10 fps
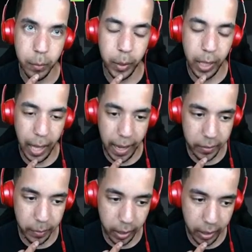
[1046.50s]

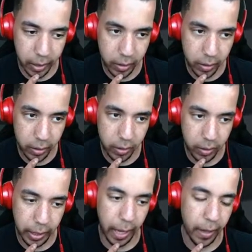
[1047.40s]
Plasma...
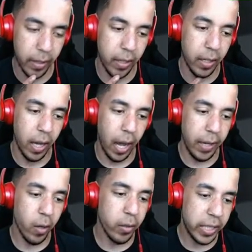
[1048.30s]
Yeah. I
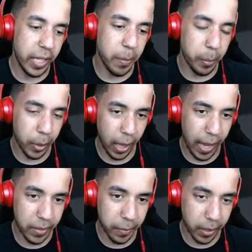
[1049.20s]
know Team
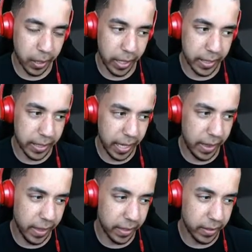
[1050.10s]
Plasma is in
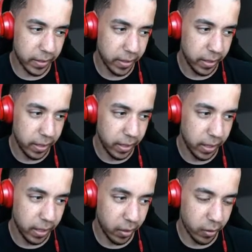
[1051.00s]
this
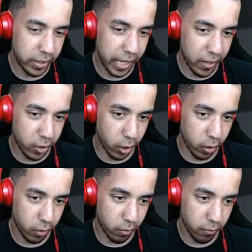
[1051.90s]
little desert
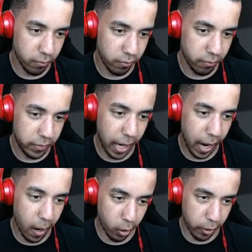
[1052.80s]

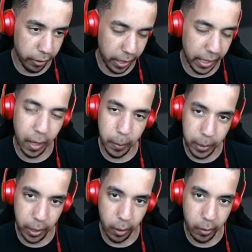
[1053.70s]
tower thing up
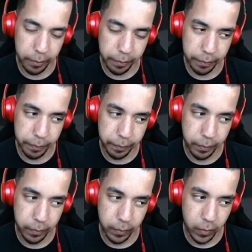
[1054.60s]
here.
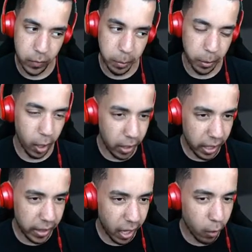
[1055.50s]
But are they
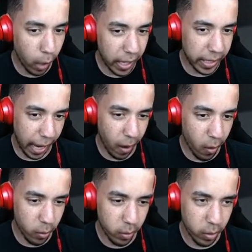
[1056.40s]
there right now?